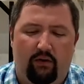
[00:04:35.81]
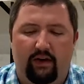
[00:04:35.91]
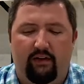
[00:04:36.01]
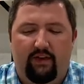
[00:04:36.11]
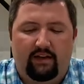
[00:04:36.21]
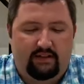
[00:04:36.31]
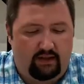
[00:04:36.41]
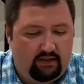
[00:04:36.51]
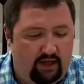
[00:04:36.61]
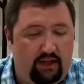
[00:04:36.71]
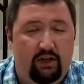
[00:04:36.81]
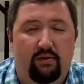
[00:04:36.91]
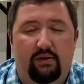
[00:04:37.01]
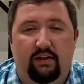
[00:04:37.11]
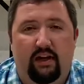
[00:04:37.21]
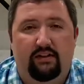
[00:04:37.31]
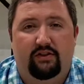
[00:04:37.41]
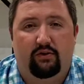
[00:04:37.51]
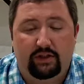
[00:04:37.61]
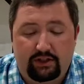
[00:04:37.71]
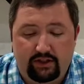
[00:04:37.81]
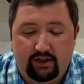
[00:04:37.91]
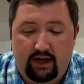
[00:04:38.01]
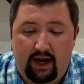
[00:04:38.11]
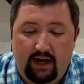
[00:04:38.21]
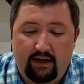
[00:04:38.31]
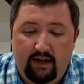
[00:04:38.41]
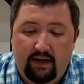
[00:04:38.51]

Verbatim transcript: And if that sounds like you, and as a Christian tonight,